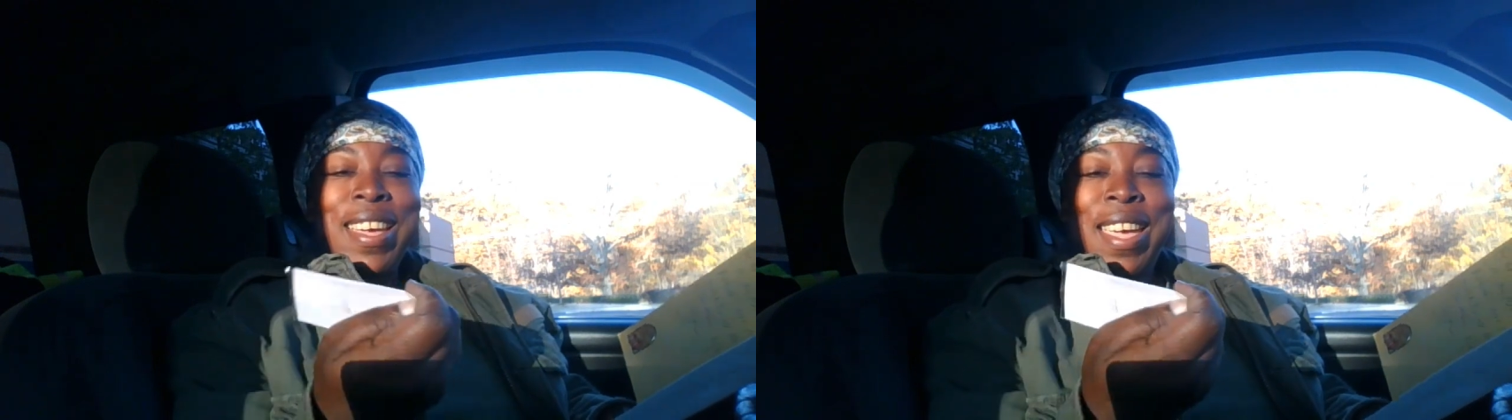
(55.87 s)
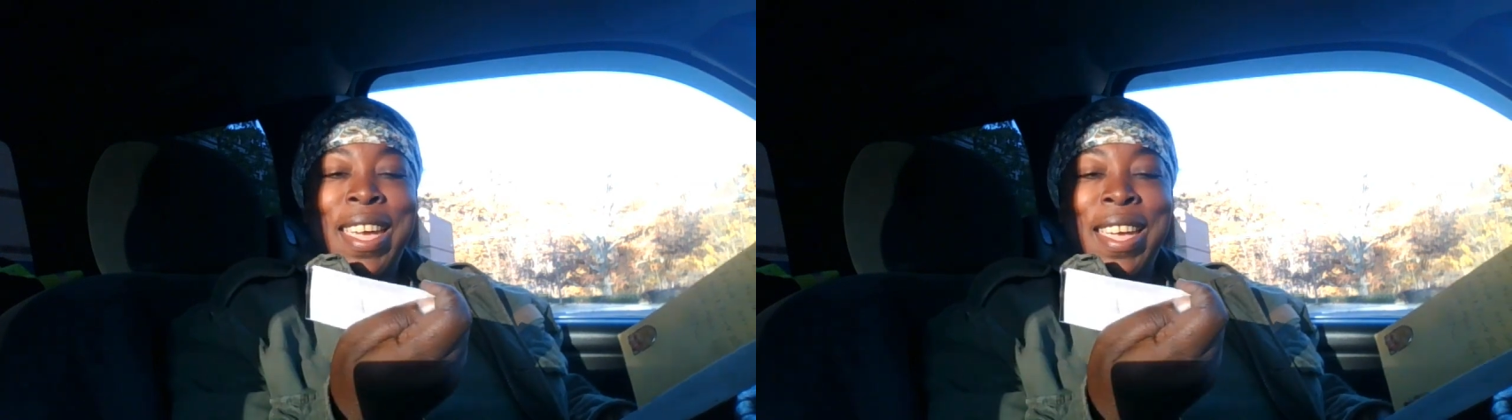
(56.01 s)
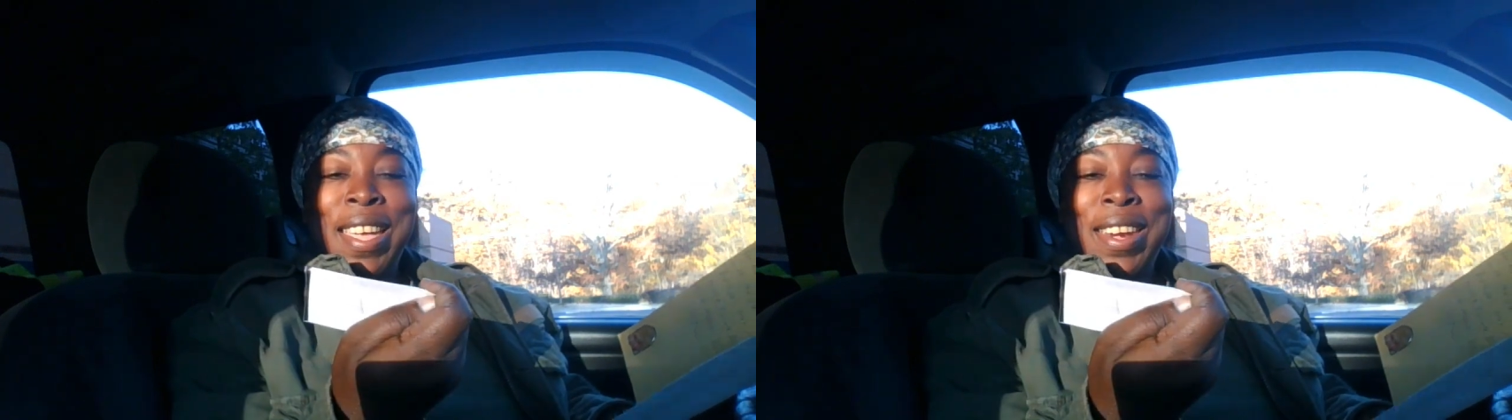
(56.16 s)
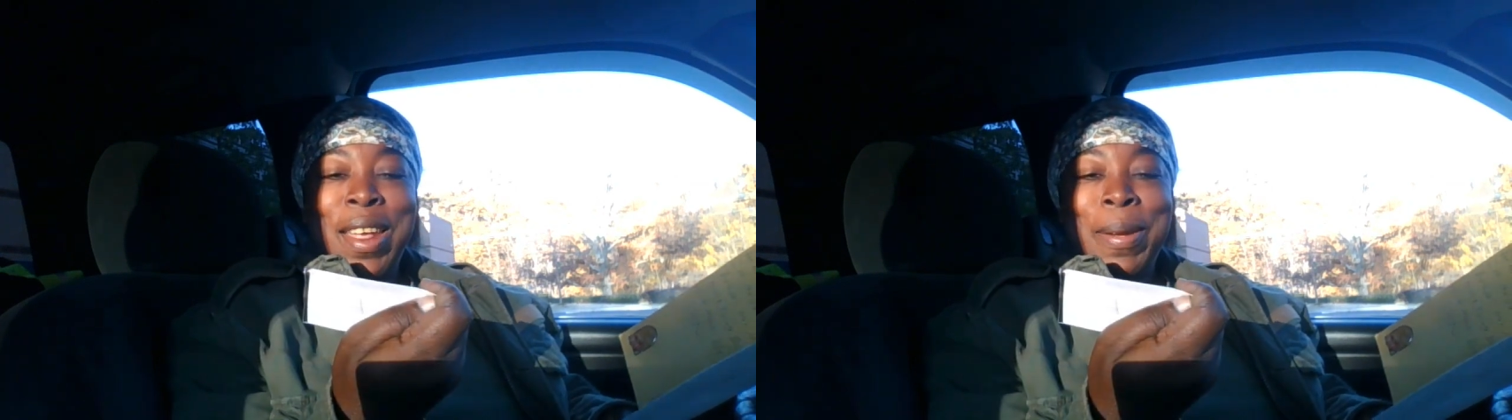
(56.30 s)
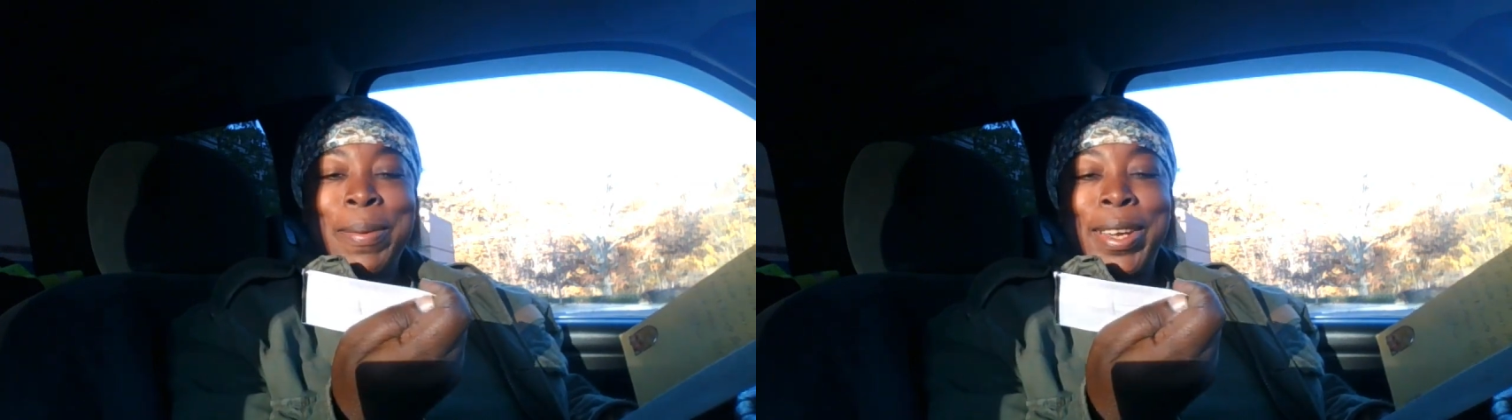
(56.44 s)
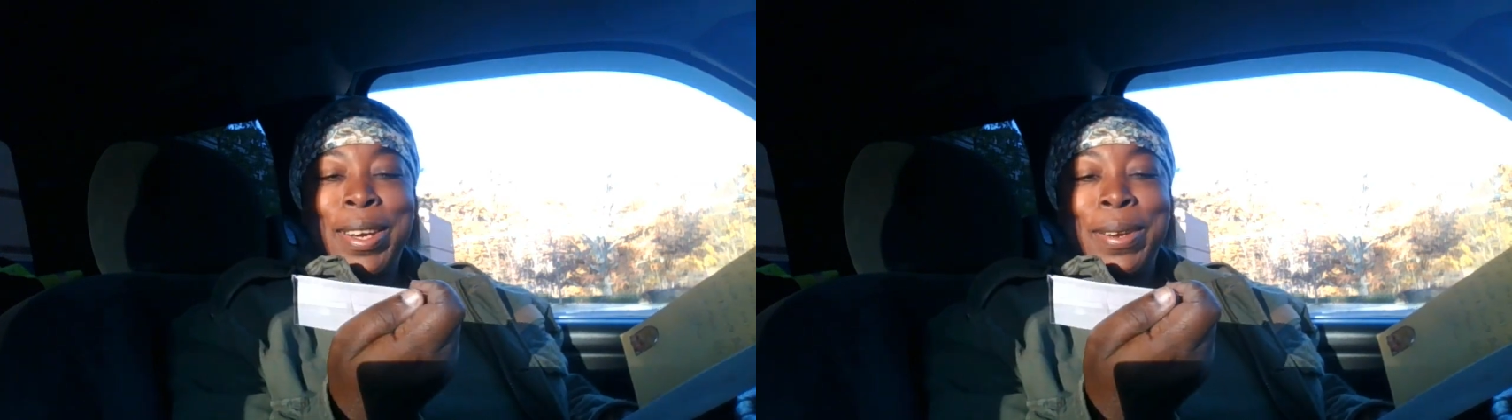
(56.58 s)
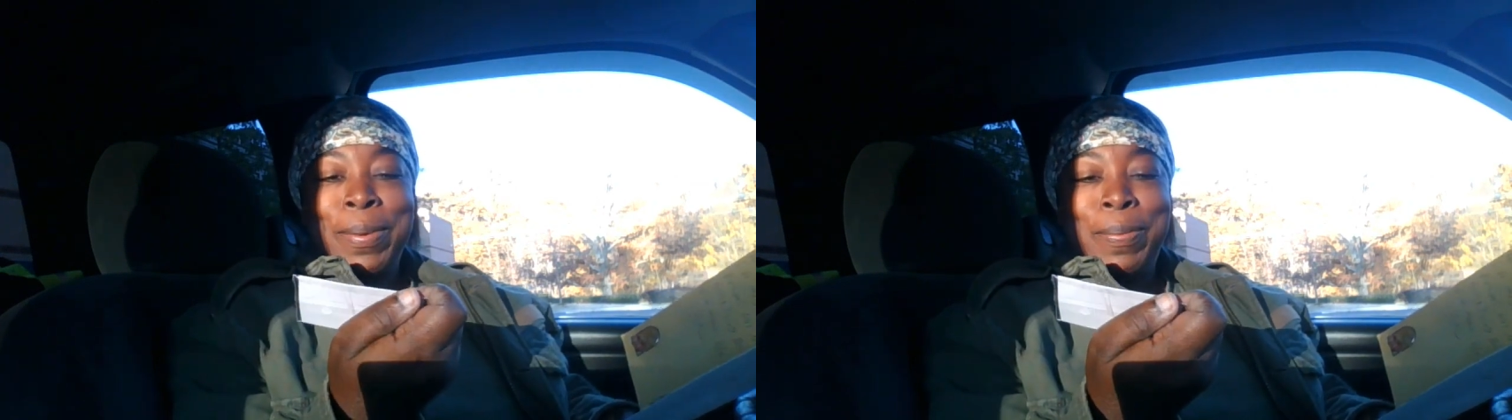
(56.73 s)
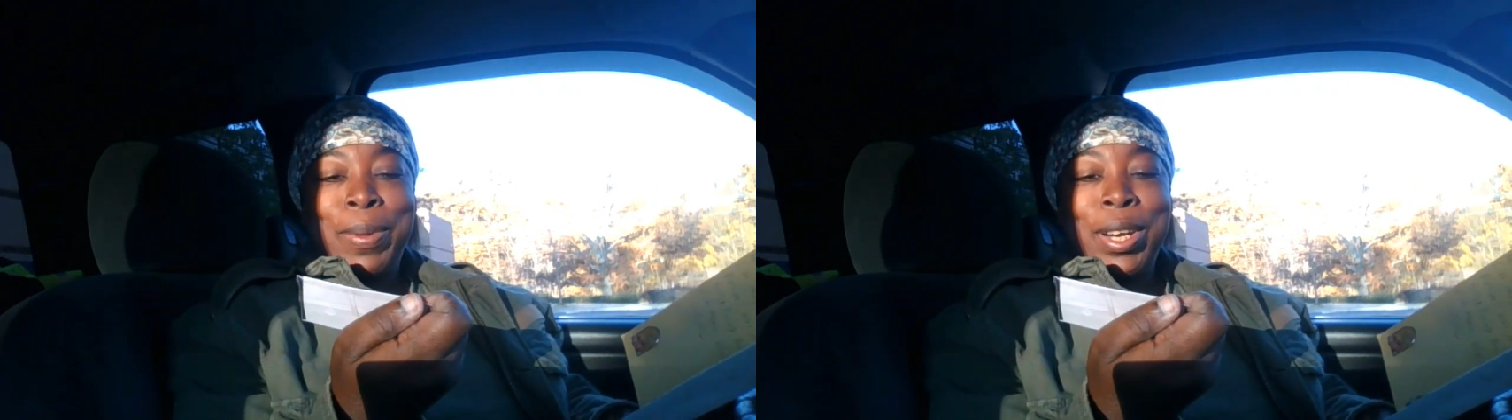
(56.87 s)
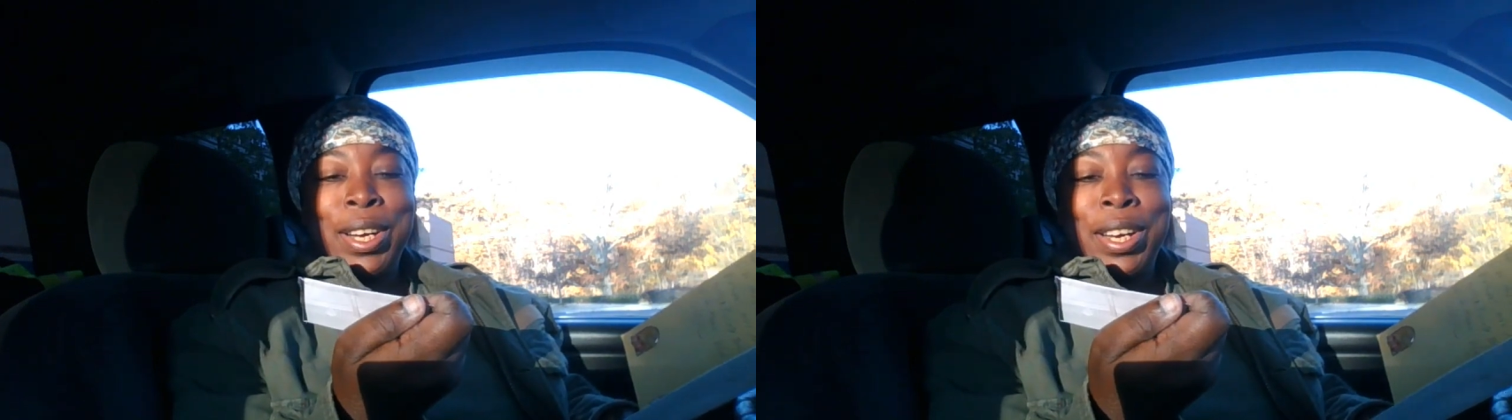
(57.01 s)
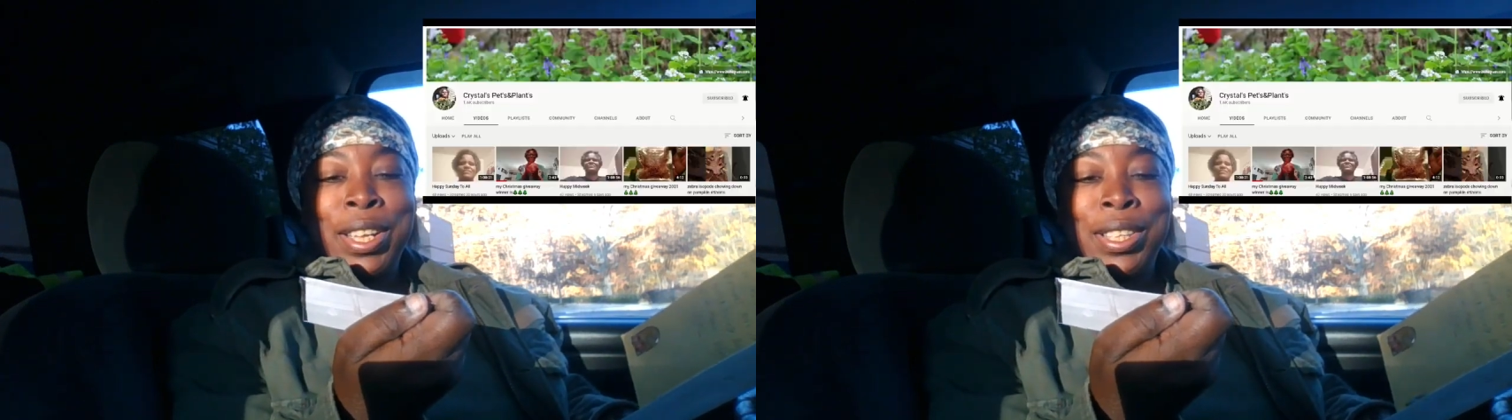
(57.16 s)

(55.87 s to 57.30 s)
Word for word: And I'm going to put it